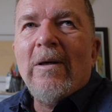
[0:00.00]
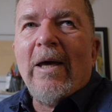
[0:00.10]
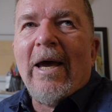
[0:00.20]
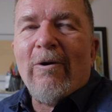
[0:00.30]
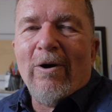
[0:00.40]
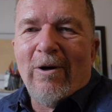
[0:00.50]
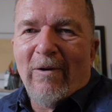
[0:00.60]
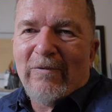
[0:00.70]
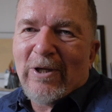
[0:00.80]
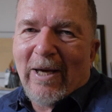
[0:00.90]
era
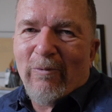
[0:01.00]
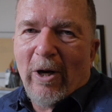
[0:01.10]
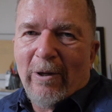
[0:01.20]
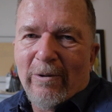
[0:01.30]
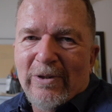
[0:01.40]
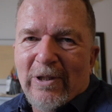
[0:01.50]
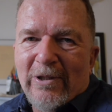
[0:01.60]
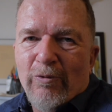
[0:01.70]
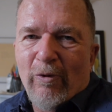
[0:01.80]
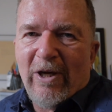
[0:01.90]
of typewriters
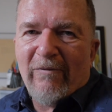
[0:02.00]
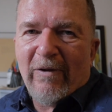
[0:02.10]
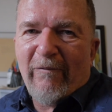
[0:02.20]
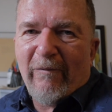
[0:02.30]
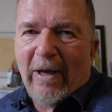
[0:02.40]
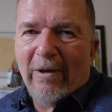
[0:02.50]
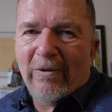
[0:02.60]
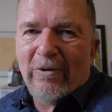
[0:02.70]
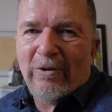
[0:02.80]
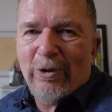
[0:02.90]
is we've found